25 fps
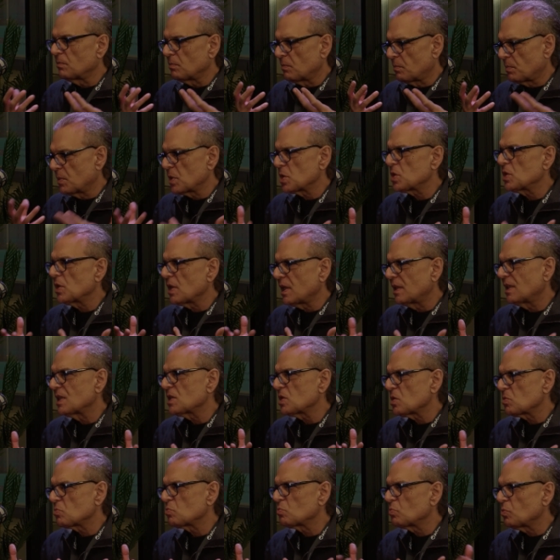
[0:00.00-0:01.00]
personally, and this
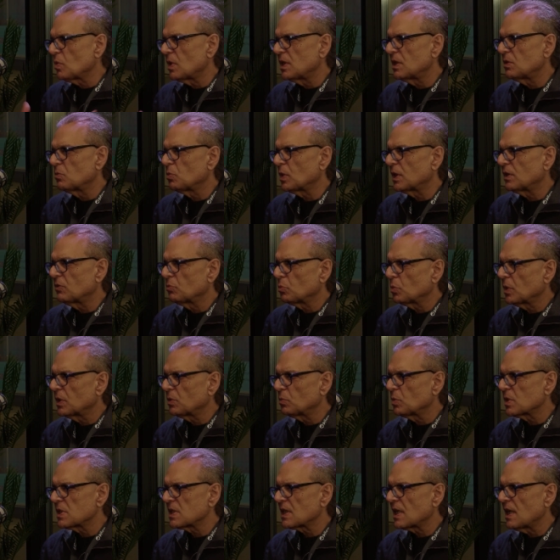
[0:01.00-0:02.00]
is what, what
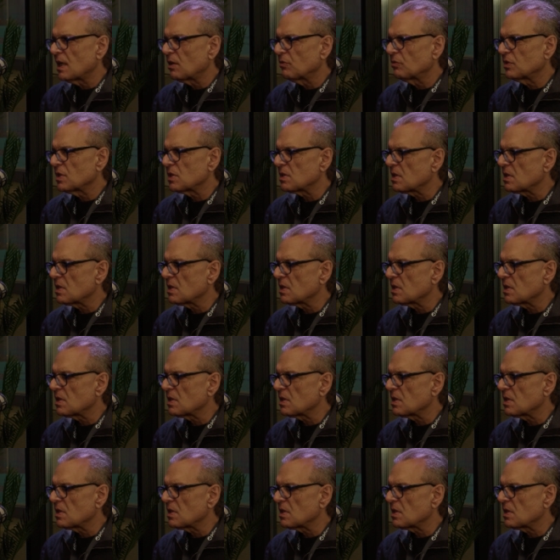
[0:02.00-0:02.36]
what was kind of the